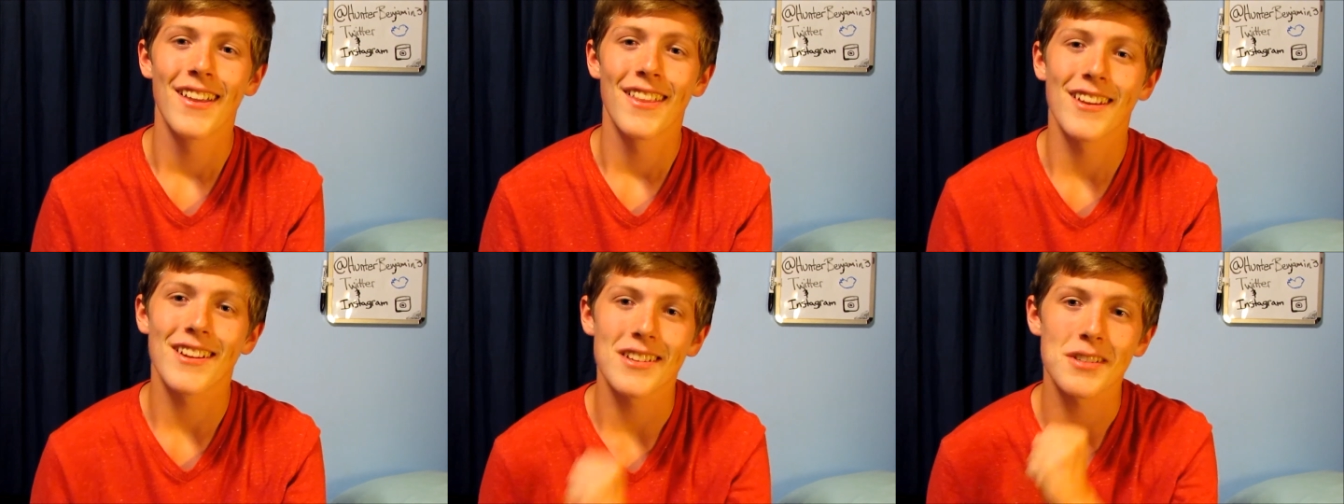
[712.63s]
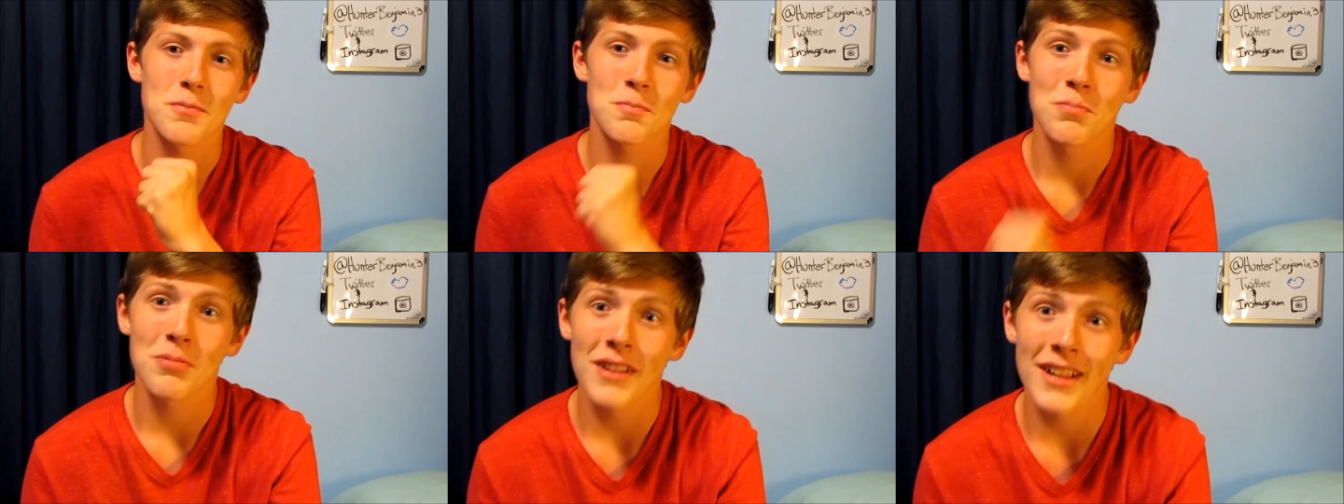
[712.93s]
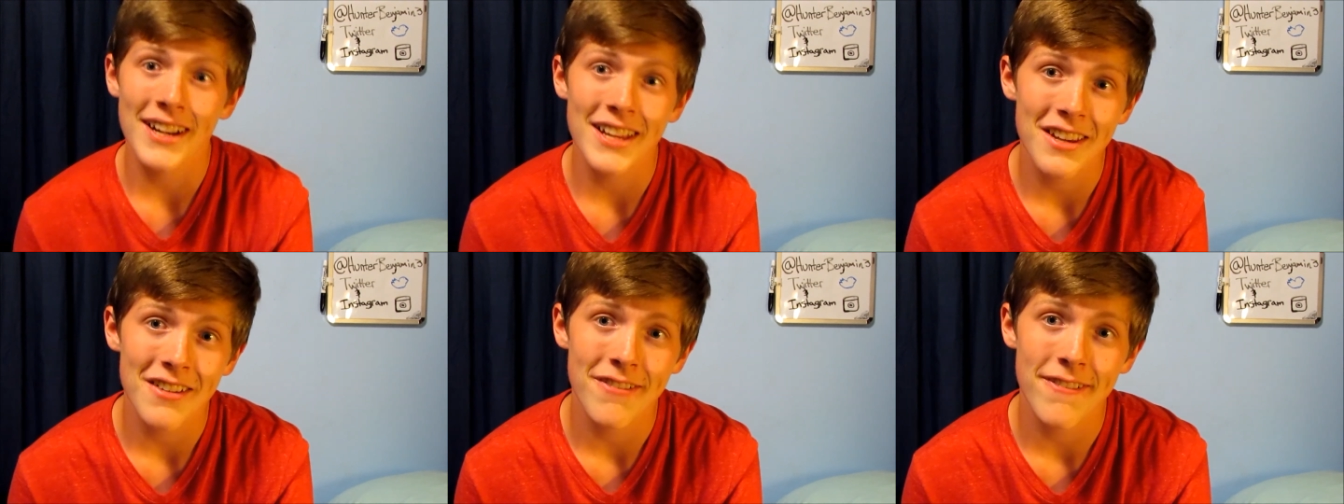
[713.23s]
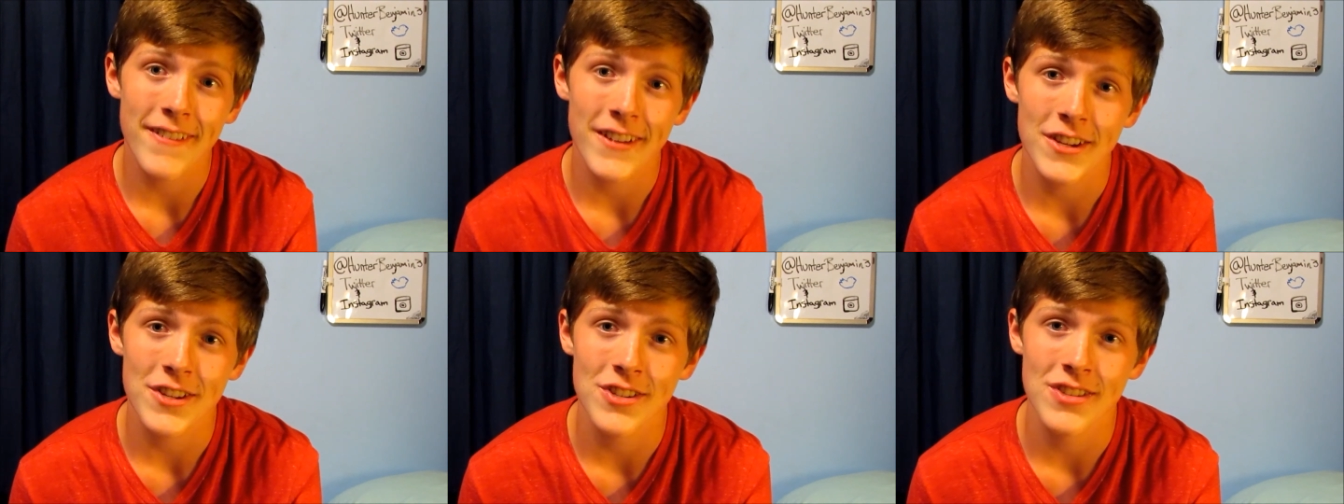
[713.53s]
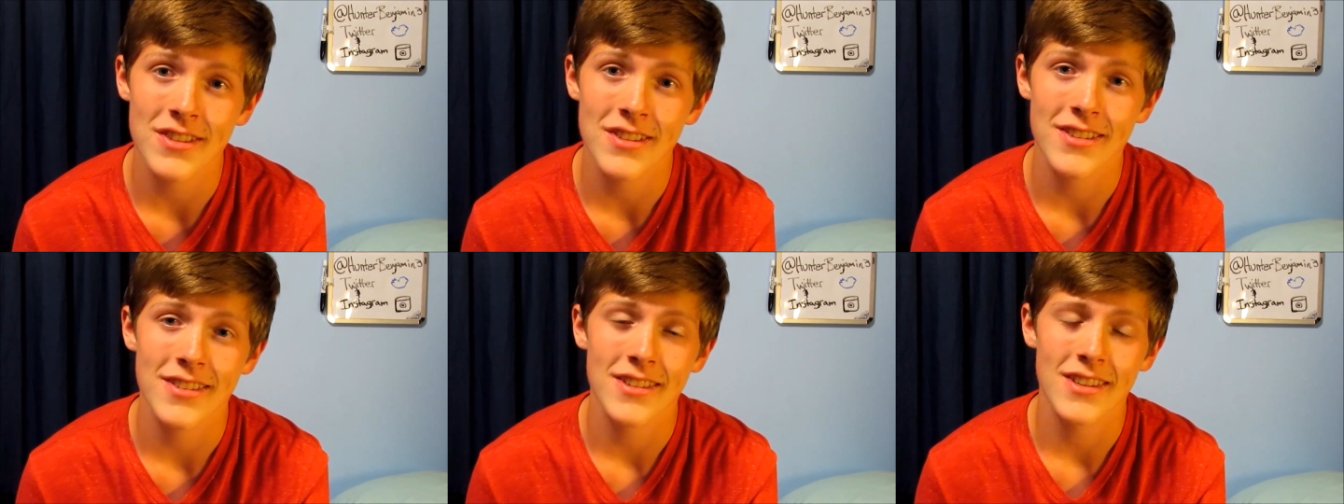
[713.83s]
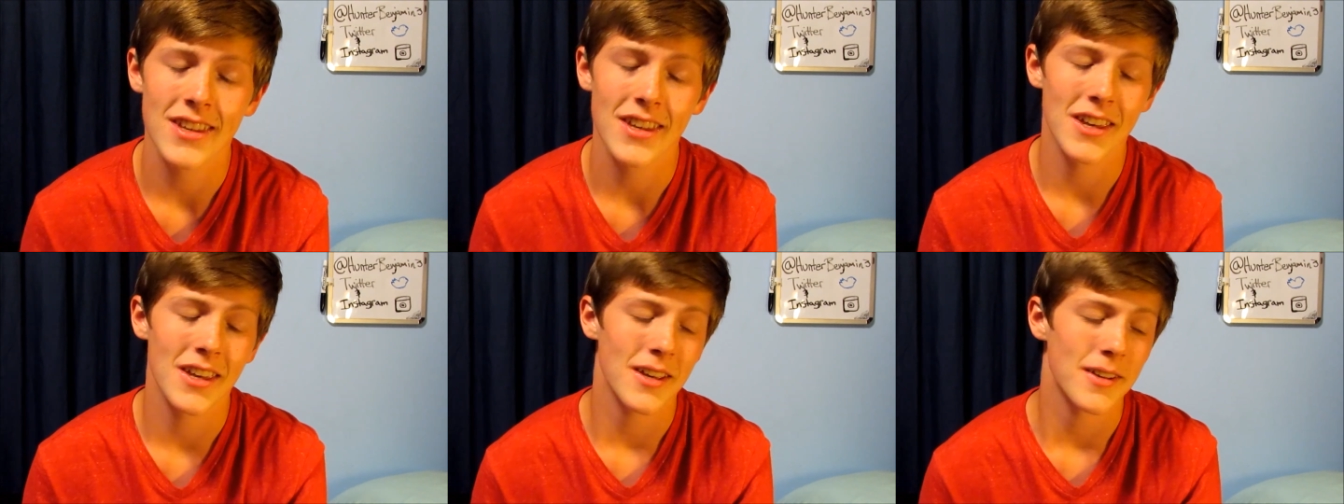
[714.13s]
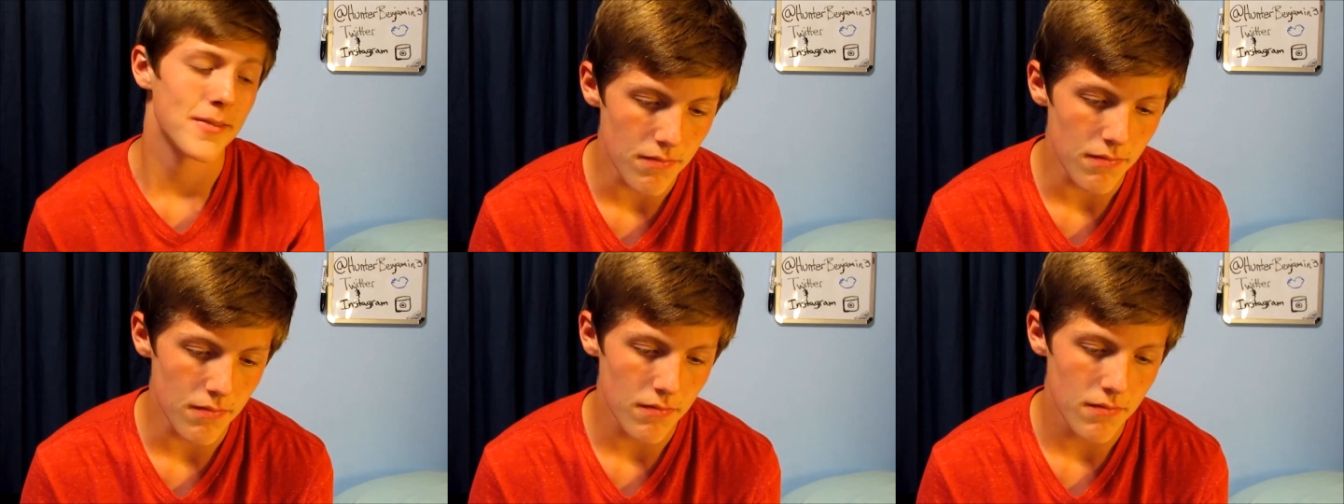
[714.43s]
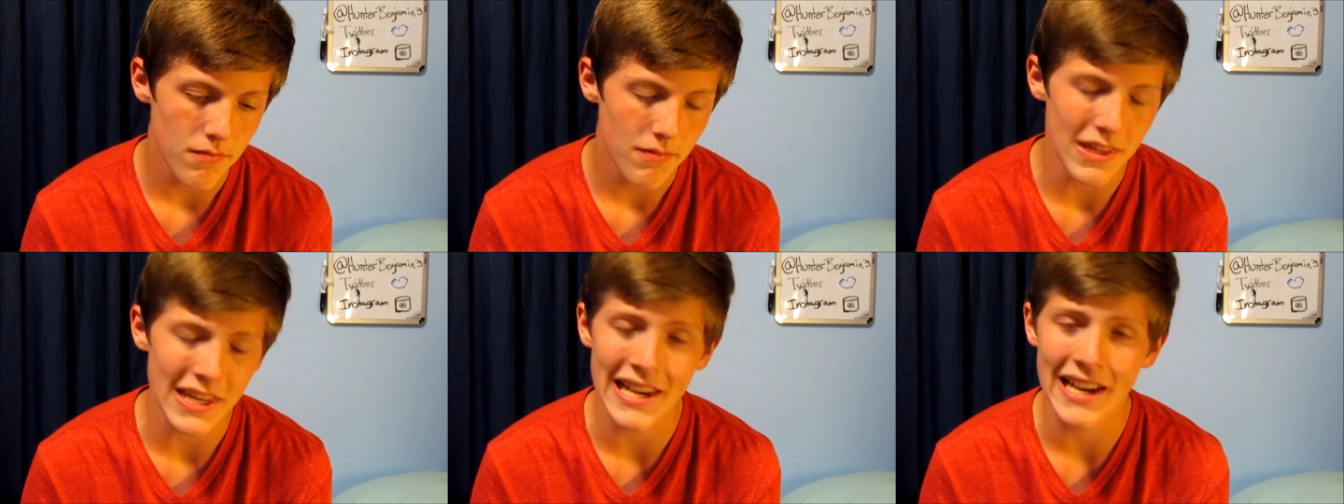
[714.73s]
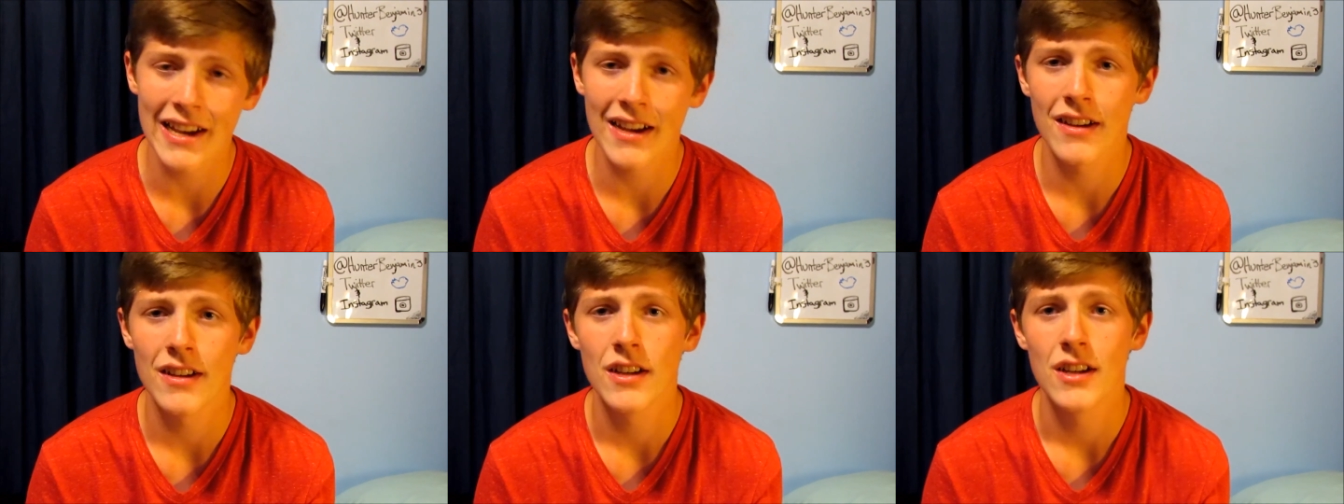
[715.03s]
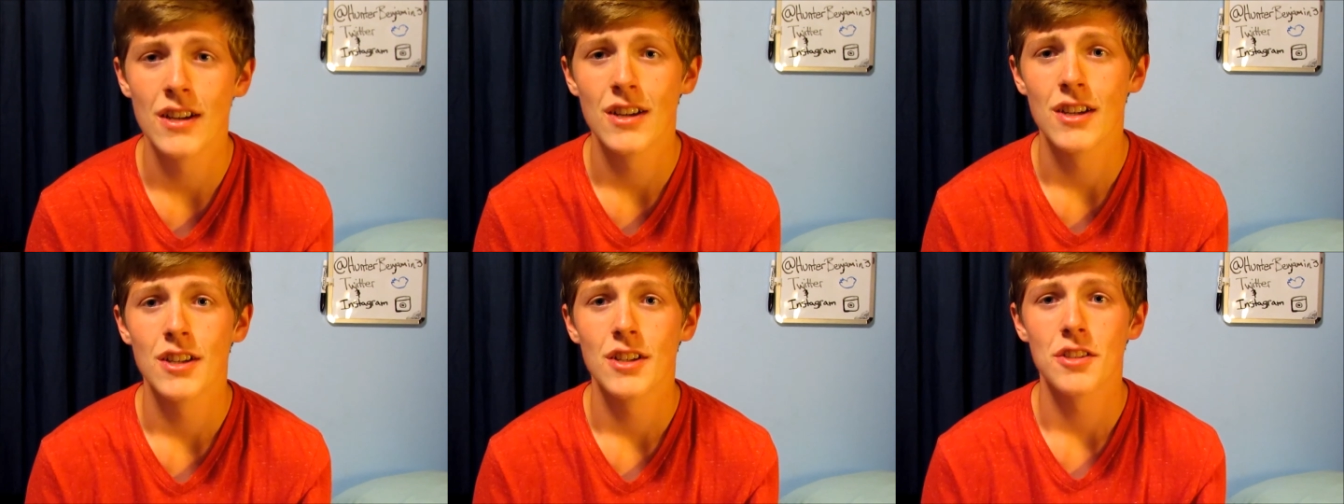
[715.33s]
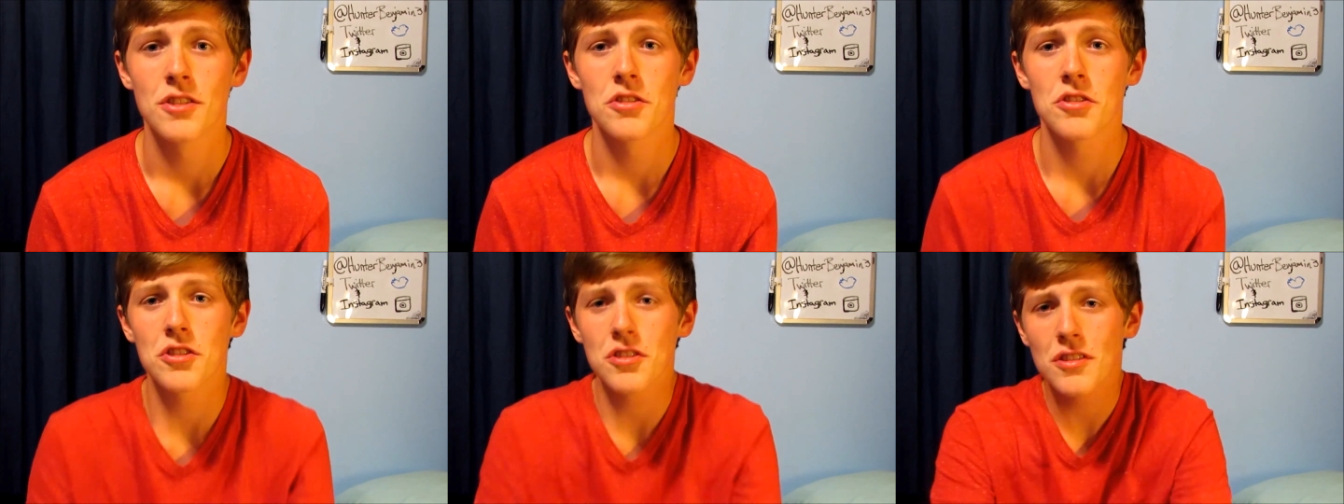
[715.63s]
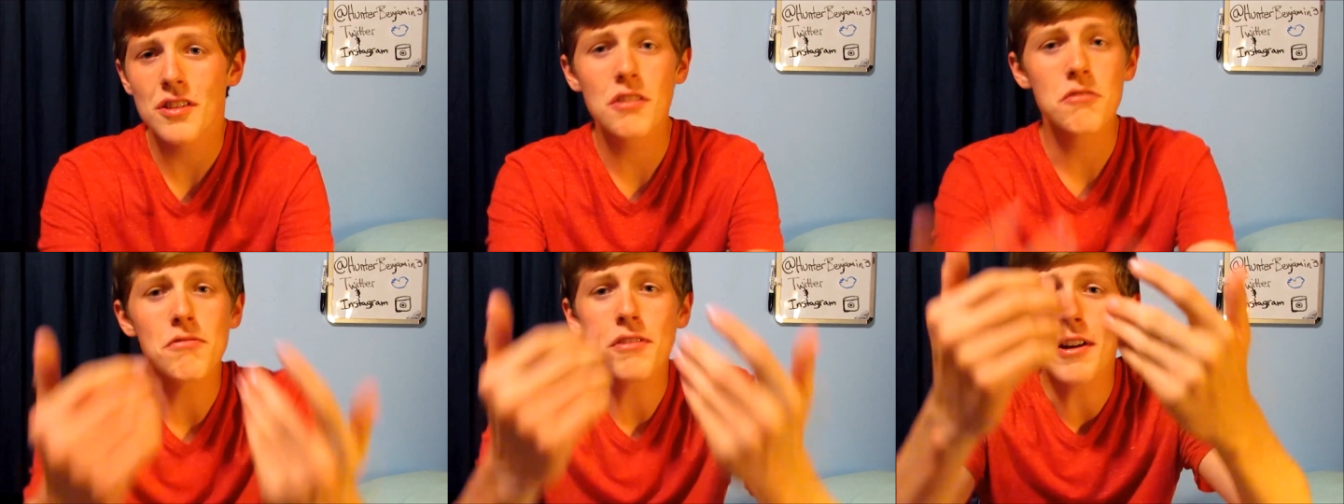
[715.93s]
There's plenty of fish in the sea. Yeah, just live